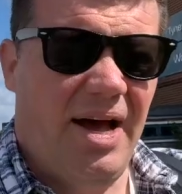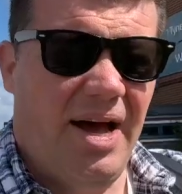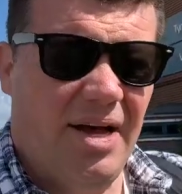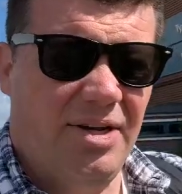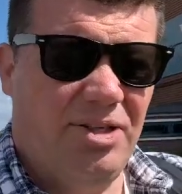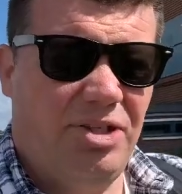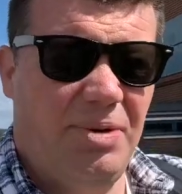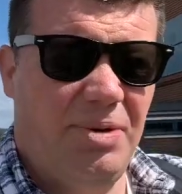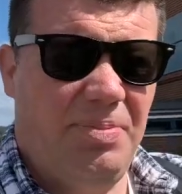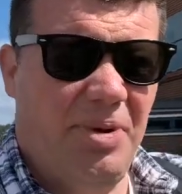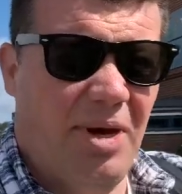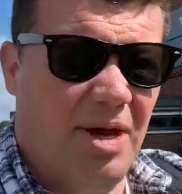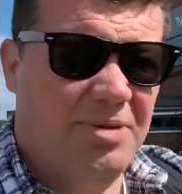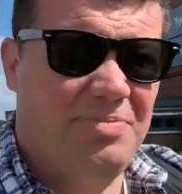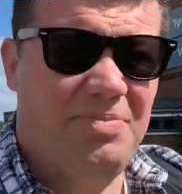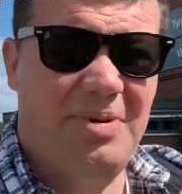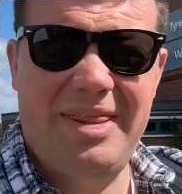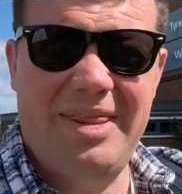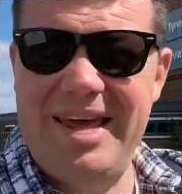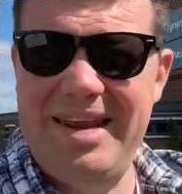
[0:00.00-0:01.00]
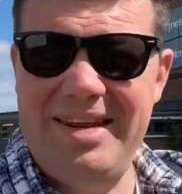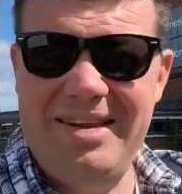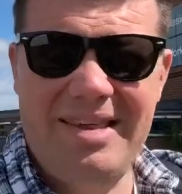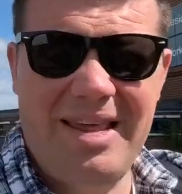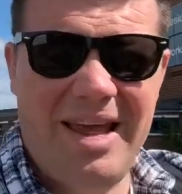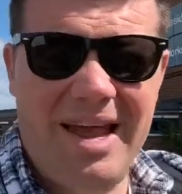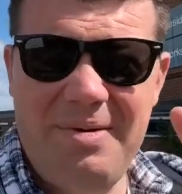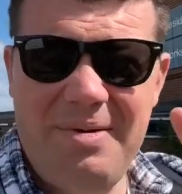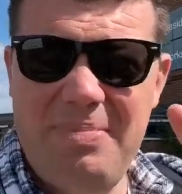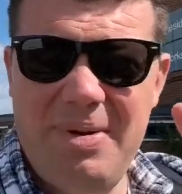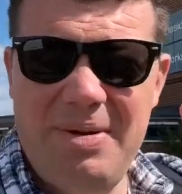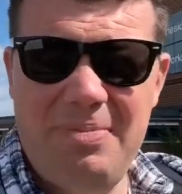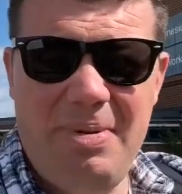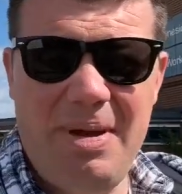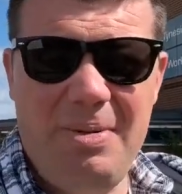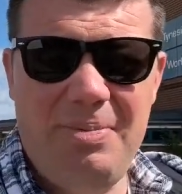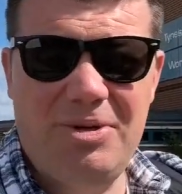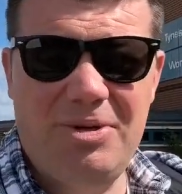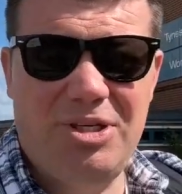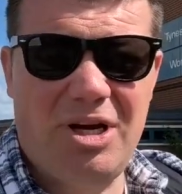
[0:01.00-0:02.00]
shipyards, but then there had been,
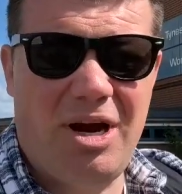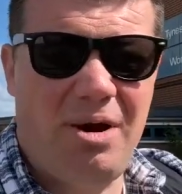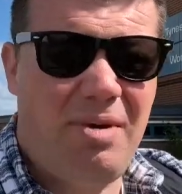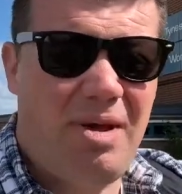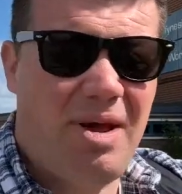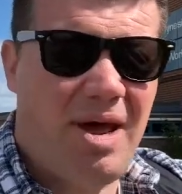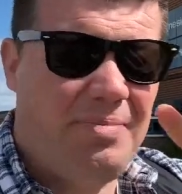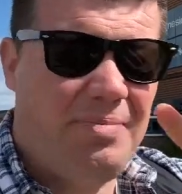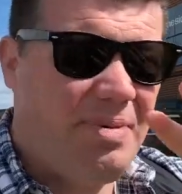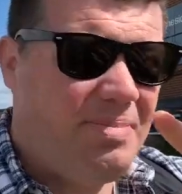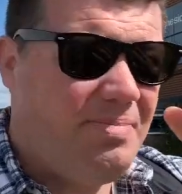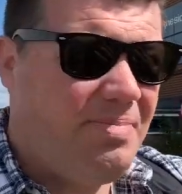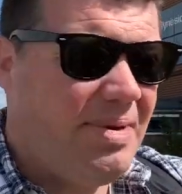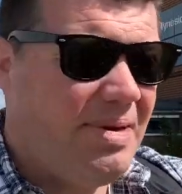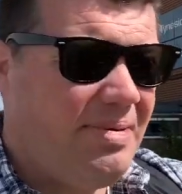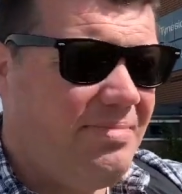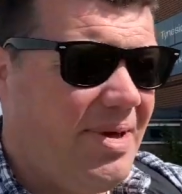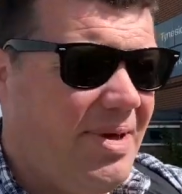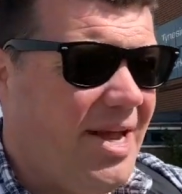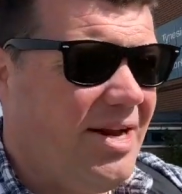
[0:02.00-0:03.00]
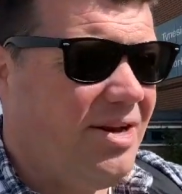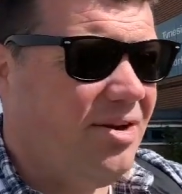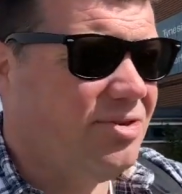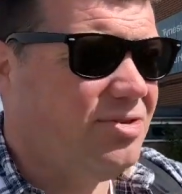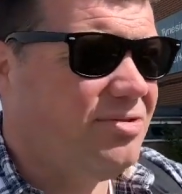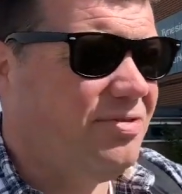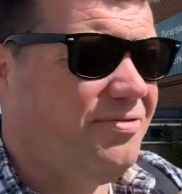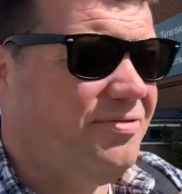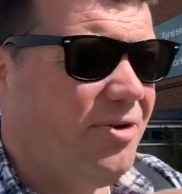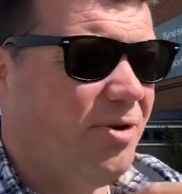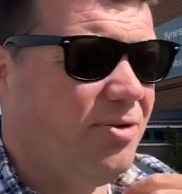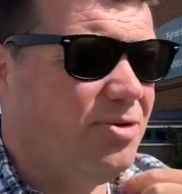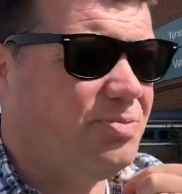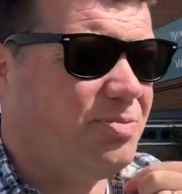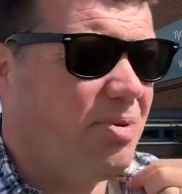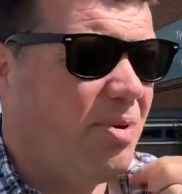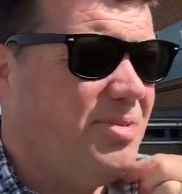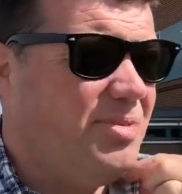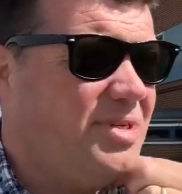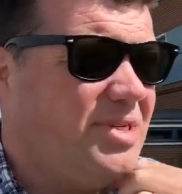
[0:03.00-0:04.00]
people of Jarrow had been made lots of false
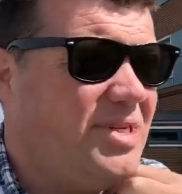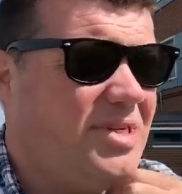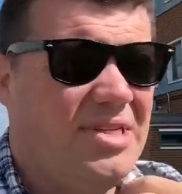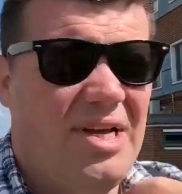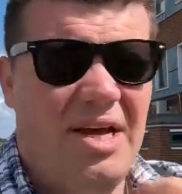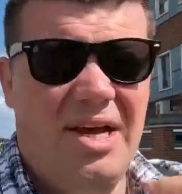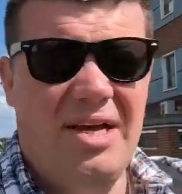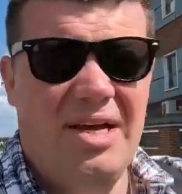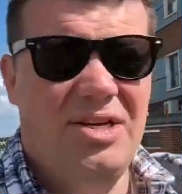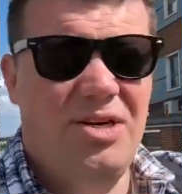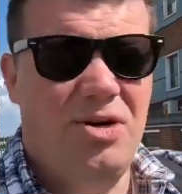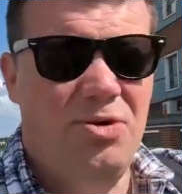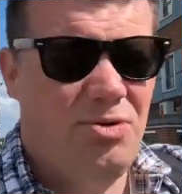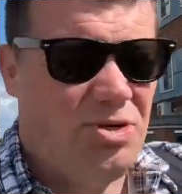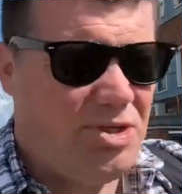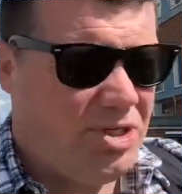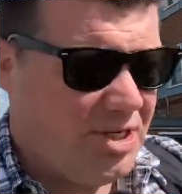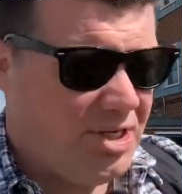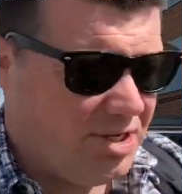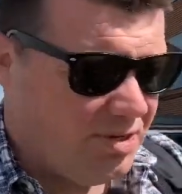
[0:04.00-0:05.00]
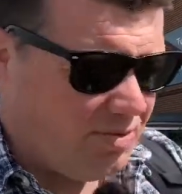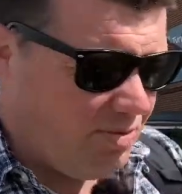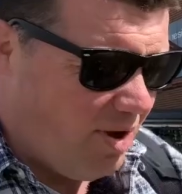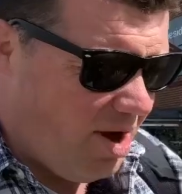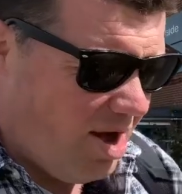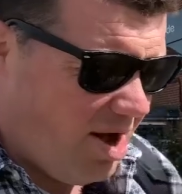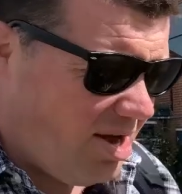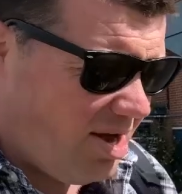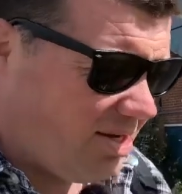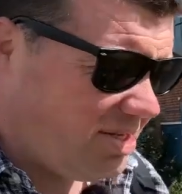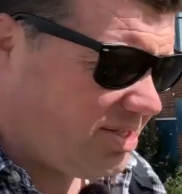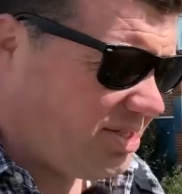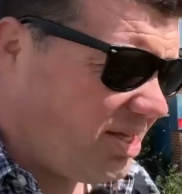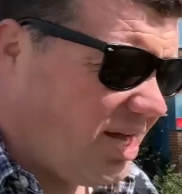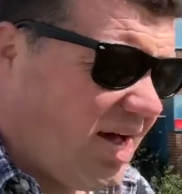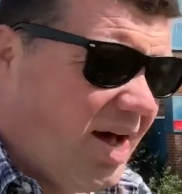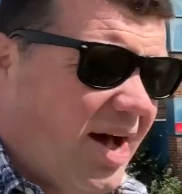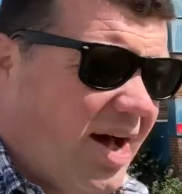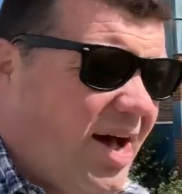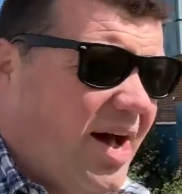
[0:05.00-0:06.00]
promises, new steel works,
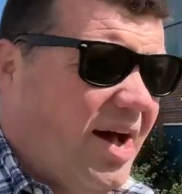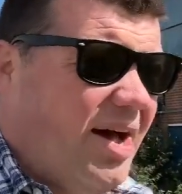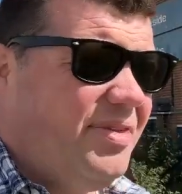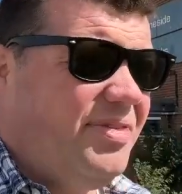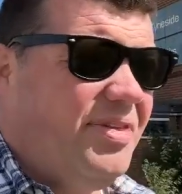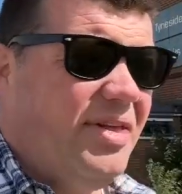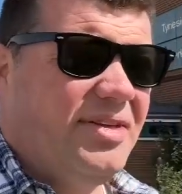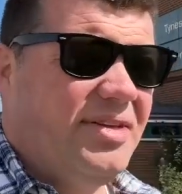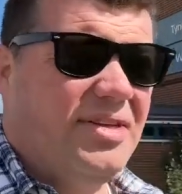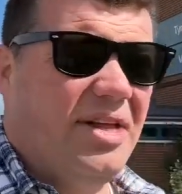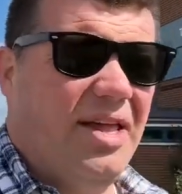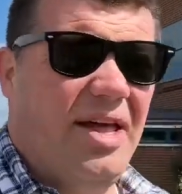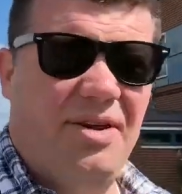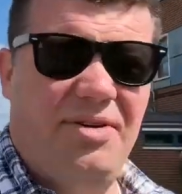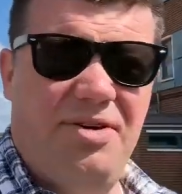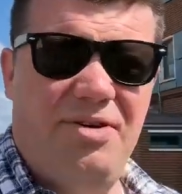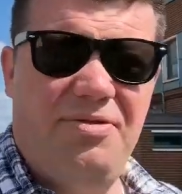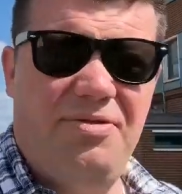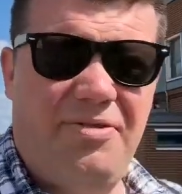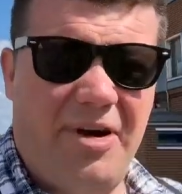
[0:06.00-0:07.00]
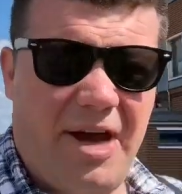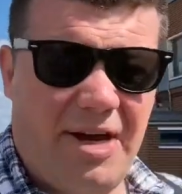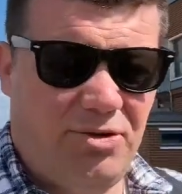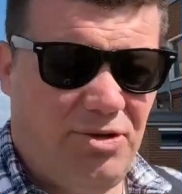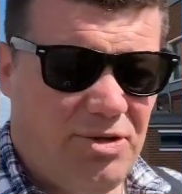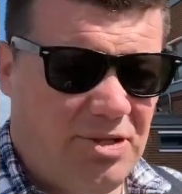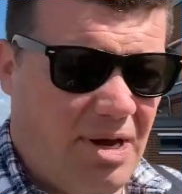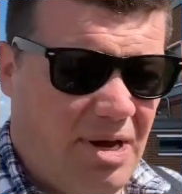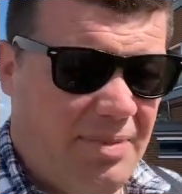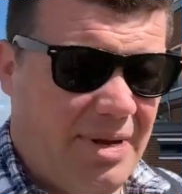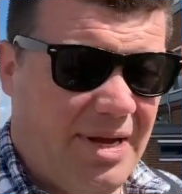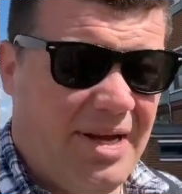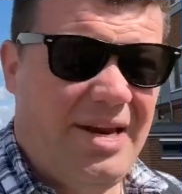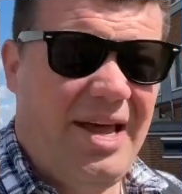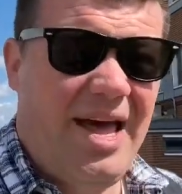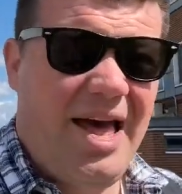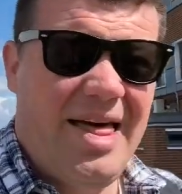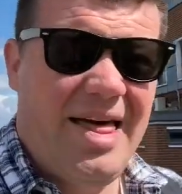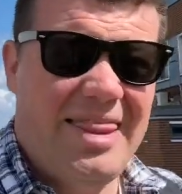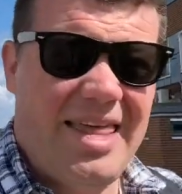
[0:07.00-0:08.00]
things like that, new factories coming
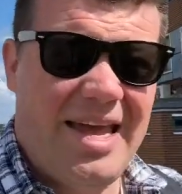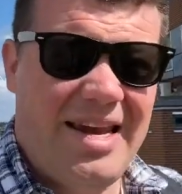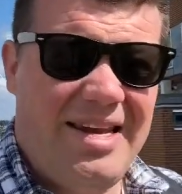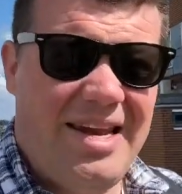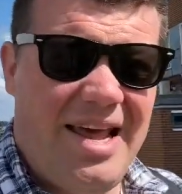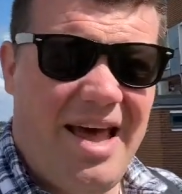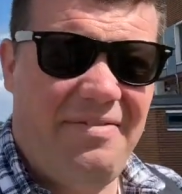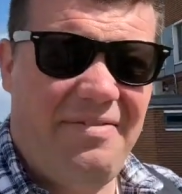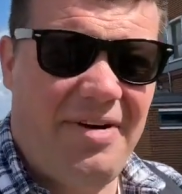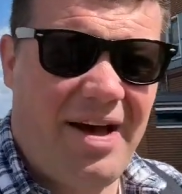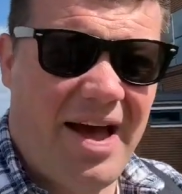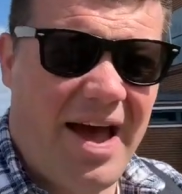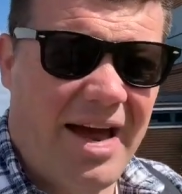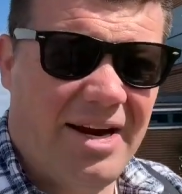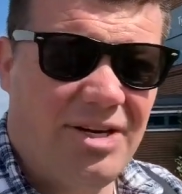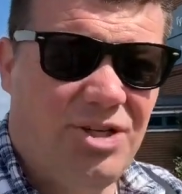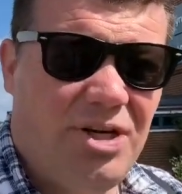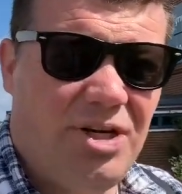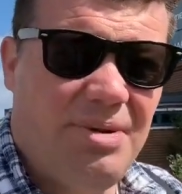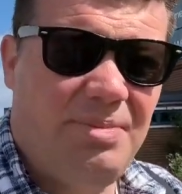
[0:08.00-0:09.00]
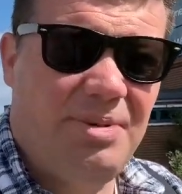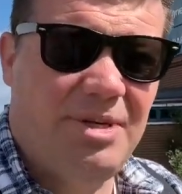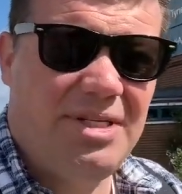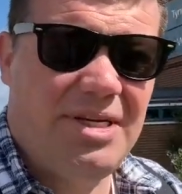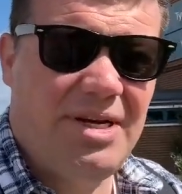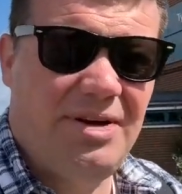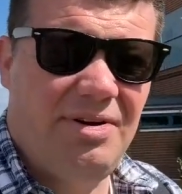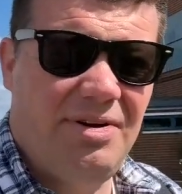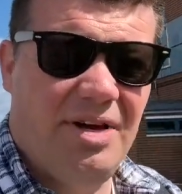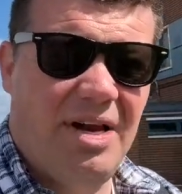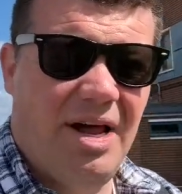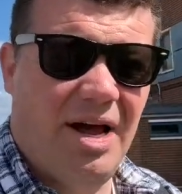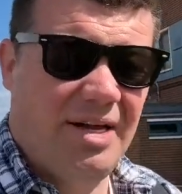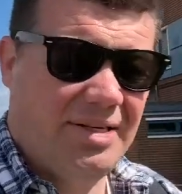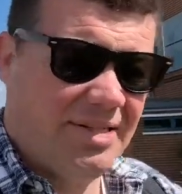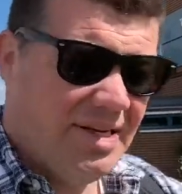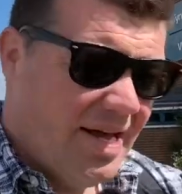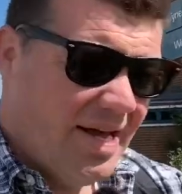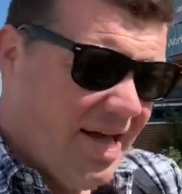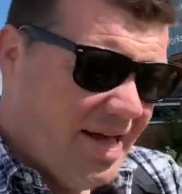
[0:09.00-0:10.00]
in. They never actually
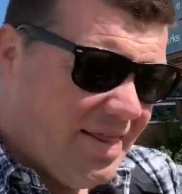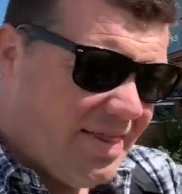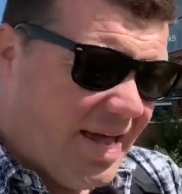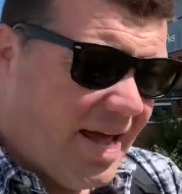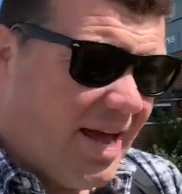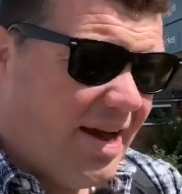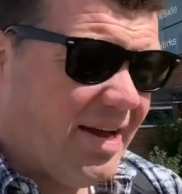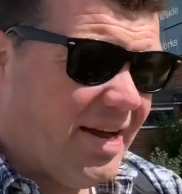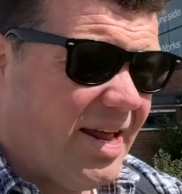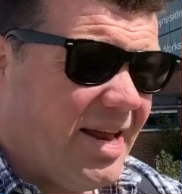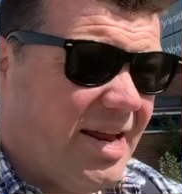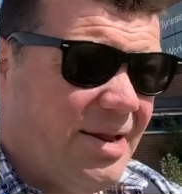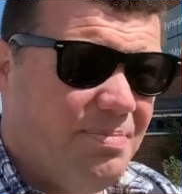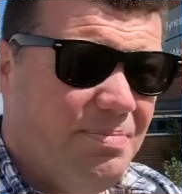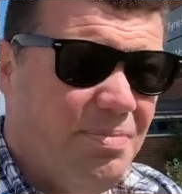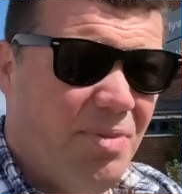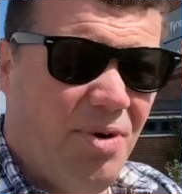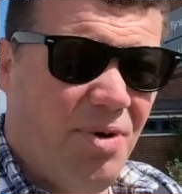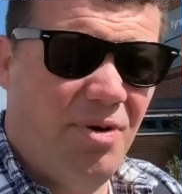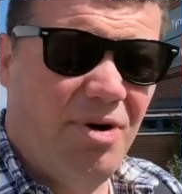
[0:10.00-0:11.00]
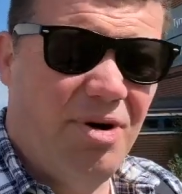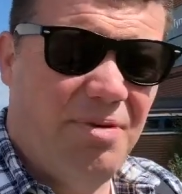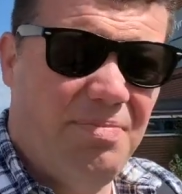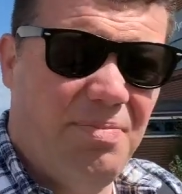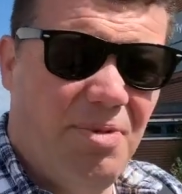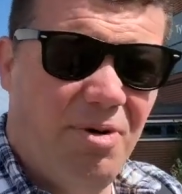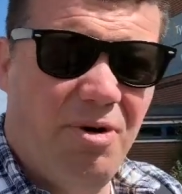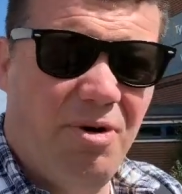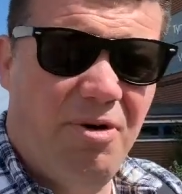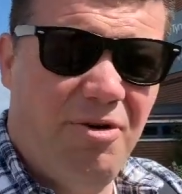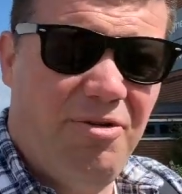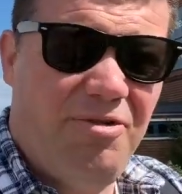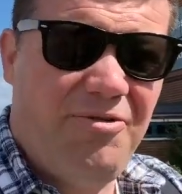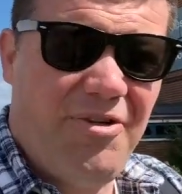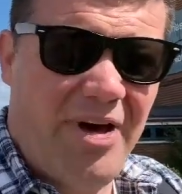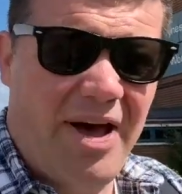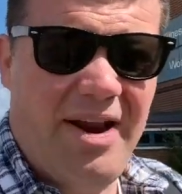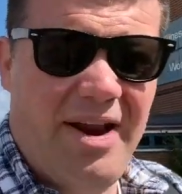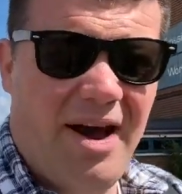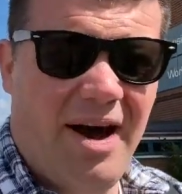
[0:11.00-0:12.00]
materialised. They are getting more and more
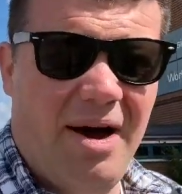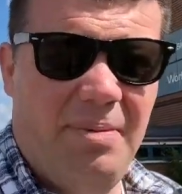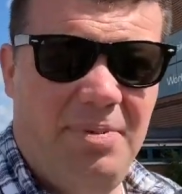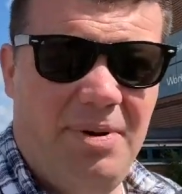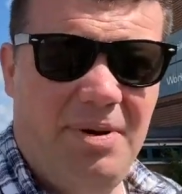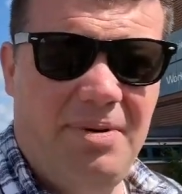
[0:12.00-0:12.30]
fed up.